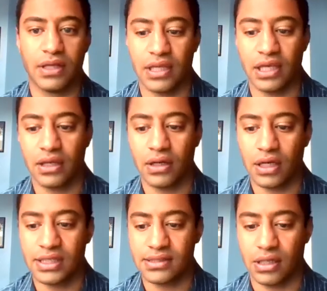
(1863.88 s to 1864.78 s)
Thank you
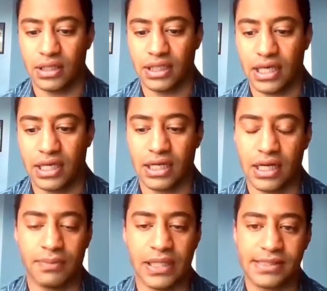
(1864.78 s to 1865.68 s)
guys all again, and
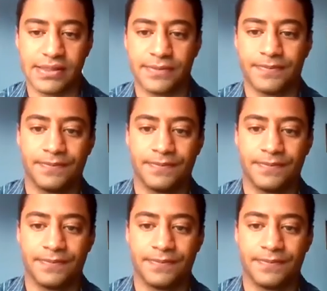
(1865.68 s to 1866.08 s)
God bless.